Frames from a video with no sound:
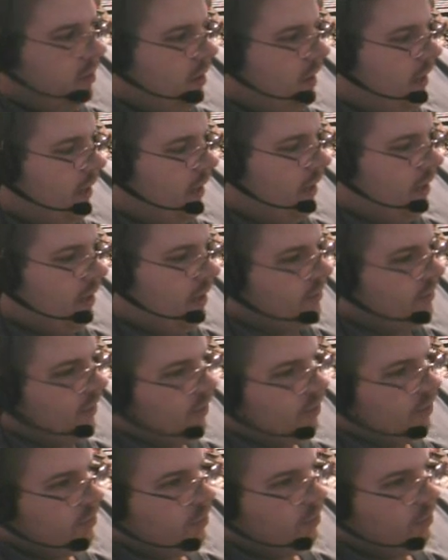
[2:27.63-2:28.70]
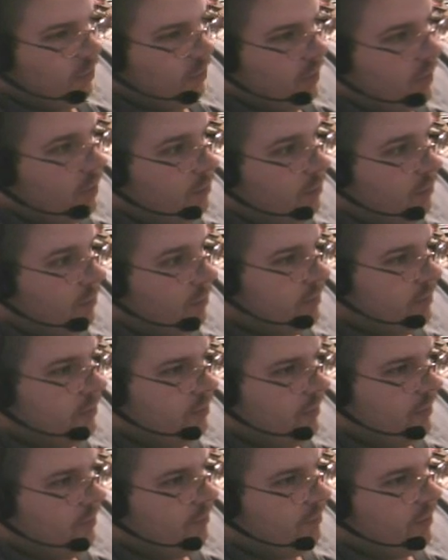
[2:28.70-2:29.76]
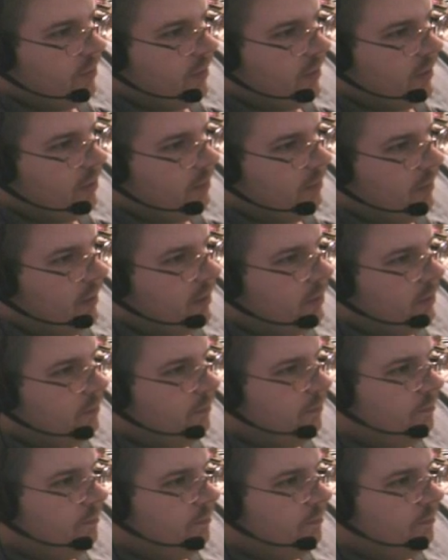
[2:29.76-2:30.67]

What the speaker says: I can tell you where I was when I found out about it.